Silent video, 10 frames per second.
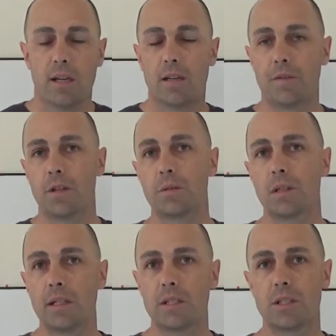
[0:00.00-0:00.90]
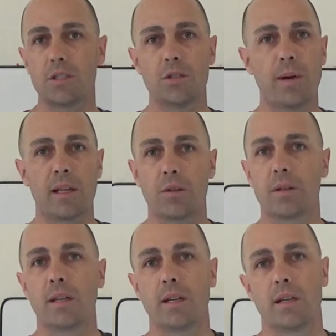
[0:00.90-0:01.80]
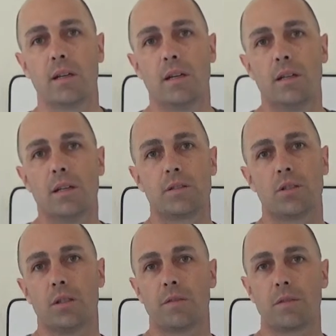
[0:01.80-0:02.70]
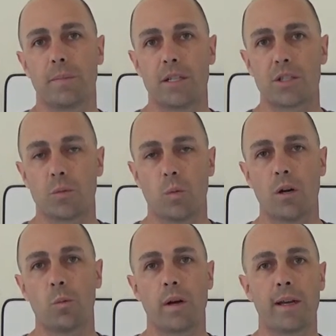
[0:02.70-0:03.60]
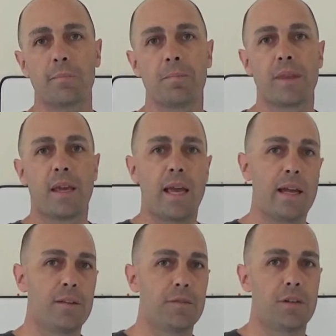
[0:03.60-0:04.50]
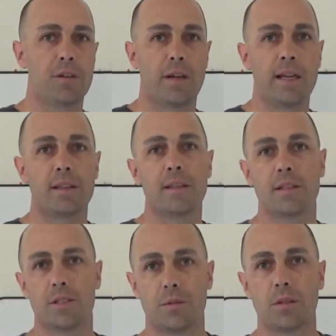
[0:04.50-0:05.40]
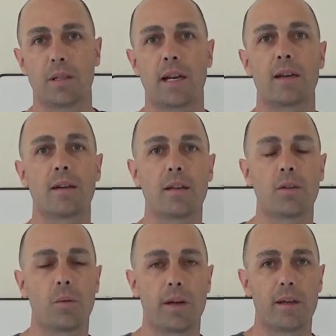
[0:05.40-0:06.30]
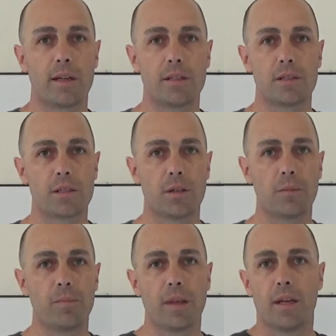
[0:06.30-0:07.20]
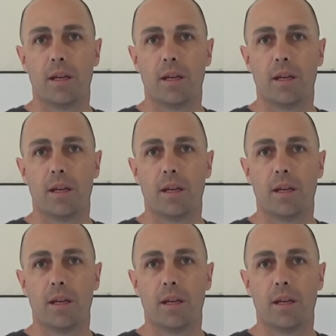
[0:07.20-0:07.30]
If you're religious, you might look at certain information one way, and if you're atheist, you'd look at it another way. And so,